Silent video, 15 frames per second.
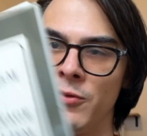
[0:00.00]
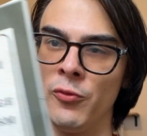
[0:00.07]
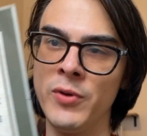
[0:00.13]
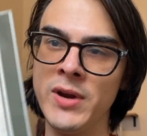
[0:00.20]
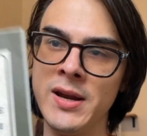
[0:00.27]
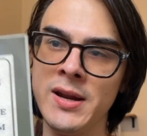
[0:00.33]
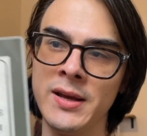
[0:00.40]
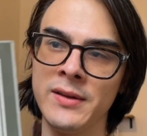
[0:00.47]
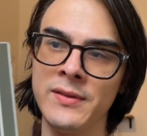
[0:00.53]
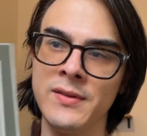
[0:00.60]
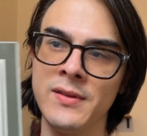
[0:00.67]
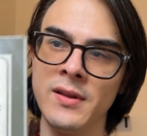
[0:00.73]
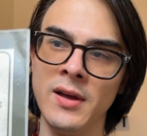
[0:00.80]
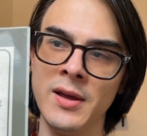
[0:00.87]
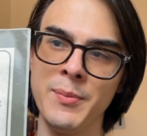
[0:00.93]
reading
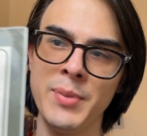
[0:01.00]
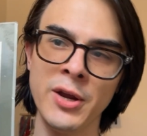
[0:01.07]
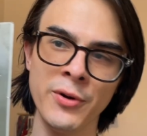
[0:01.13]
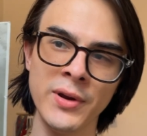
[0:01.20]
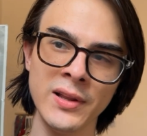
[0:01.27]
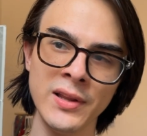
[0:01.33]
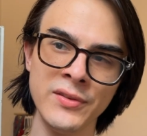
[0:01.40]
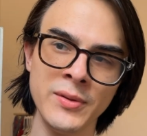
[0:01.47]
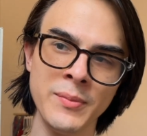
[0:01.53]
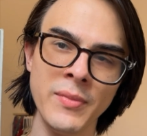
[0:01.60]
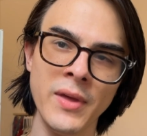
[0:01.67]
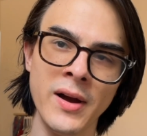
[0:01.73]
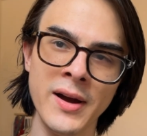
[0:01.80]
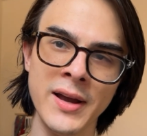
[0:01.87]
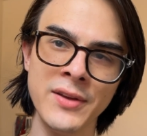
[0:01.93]
Imperialism, the
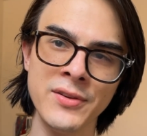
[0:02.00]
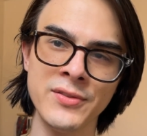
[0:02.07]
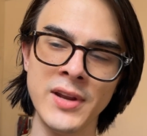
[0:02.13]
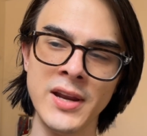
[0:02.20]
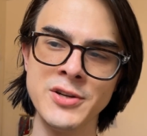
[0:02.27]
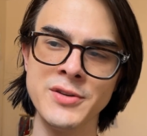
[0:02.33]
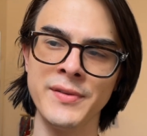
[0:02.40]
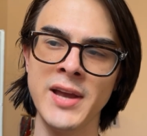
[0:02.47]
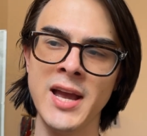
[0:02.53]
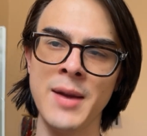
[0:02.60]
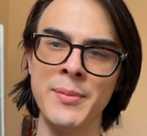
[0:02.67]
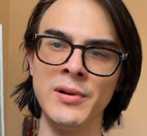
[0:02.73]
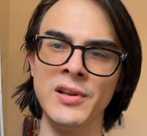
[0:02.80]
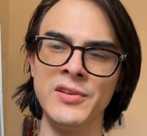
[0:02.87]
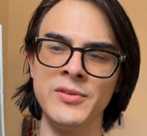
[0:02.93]
Highest Stage of
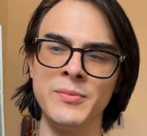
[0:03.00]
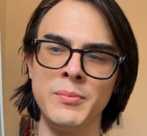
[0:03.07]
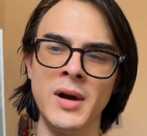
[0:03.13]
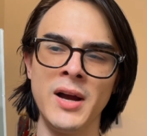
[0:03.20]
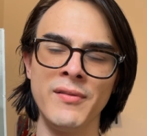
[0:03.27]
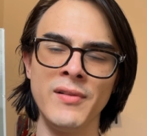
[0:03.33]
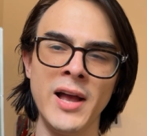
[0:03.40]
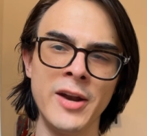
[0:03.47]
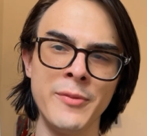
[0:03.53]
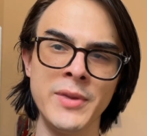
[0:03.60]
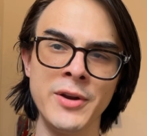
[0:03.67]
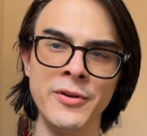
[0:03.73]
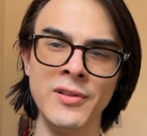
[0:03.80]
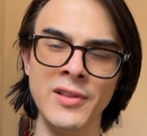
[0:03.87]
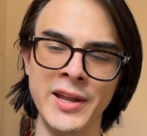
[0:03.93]
Capitalism by
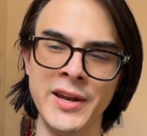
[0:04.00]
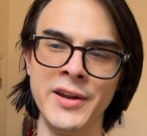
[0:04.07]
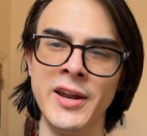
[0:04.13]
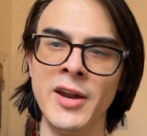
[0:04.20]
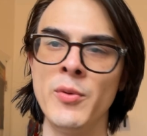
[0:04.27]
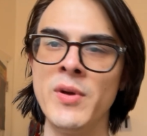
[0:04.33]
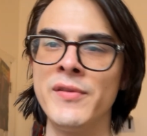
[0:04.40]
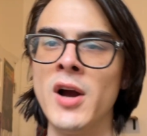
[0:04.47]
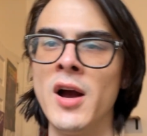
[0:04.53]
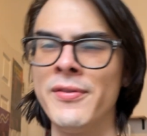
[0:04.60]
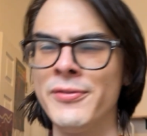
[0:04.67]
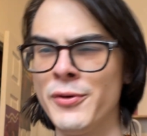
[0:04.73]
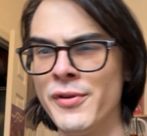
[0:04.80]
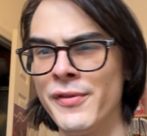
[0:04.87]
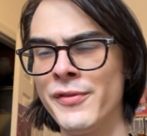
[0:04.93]
Vladimir Lenin, and we've gotten
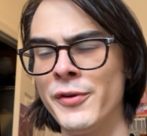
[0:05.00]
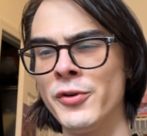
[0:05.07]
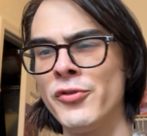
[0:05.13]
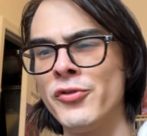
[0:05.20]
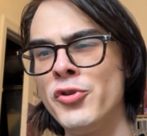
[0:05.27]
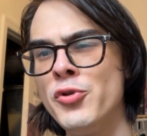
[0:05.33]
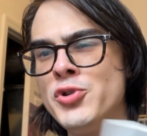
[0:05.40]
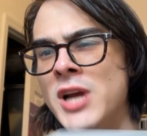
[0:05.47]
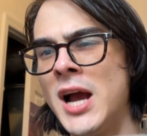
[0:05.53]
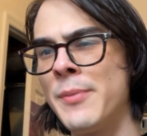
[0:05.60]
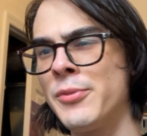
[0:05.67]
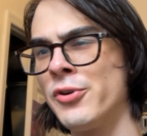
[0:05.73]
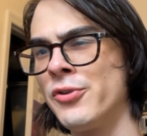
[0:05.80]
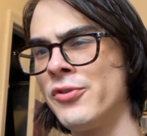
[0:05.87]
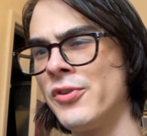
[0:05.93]
through the first two
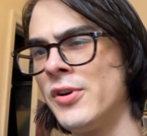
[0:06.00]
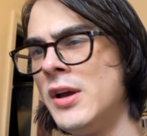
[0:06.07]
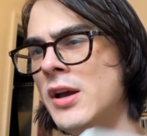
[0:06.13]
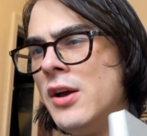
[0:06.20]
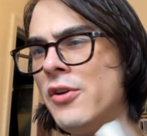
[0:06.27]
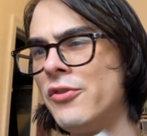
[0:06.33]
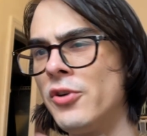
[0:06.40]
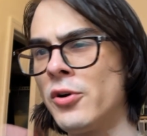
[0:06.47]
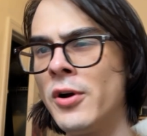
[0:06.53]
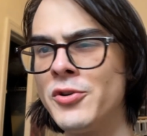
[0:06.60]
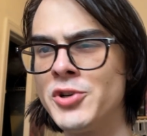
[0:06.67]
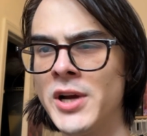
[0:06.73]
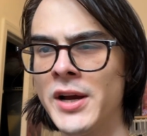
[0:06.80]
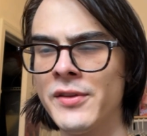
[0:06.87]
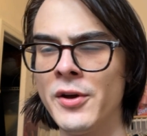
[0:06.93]
chapters, so go
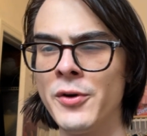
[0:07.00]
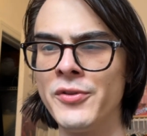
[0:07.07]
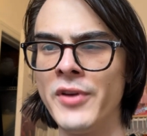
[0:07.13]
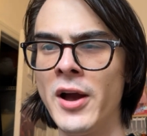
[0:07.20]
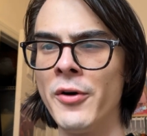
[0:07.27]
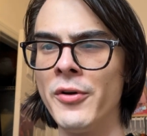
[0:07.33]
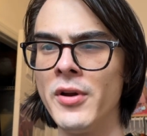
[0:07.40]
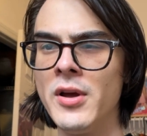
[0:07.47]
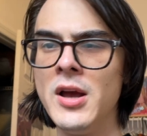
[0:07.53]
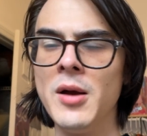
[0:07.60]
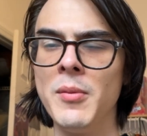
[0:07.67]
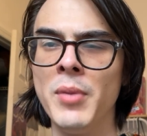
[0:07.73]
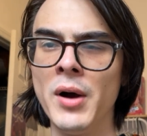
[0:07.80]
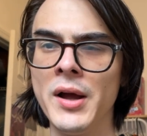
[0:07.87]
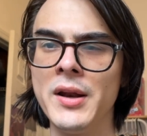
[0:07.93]
check those out.
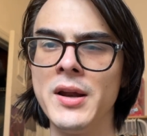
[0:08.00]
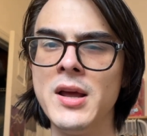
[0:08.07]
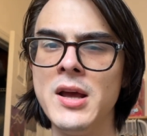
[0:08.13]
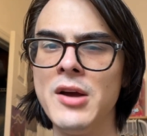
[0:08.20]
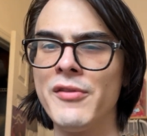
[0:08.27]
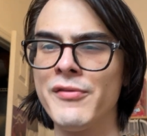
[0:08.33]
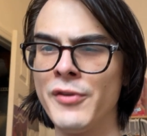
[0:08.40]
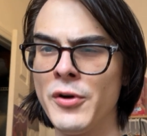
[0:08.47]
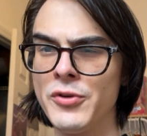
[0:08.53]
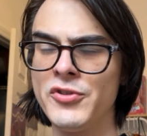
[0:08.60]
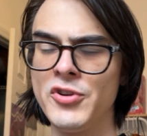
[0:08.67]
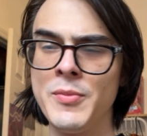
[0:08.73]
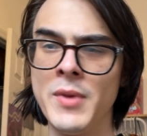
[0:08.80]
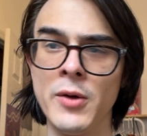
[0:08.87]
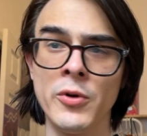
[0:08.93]
But first you
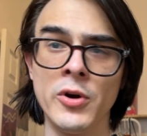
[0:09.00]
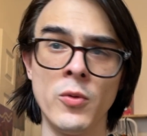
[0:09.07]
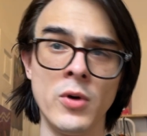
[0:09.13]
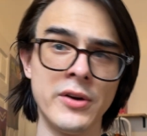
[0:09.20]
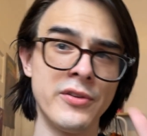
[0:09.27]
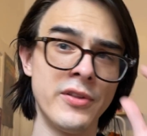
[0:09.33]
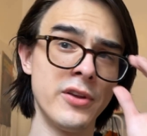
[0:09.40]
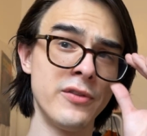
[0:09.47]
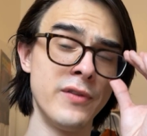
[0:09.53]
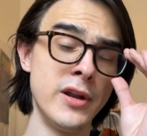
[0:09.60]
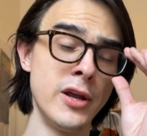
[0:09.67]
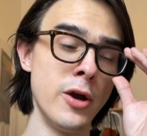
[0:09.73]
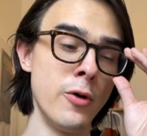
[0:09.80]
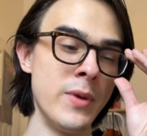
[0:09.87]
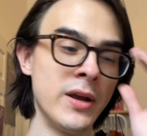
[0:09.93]
might want to watch this
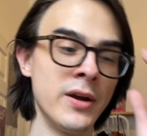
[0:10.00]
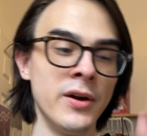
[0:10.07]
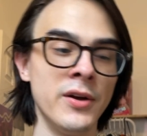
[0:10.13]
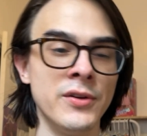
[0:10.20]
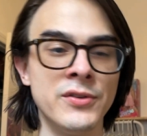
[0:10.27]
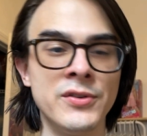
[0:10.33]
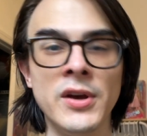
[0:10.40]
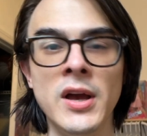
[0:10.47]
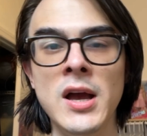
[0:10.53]
video because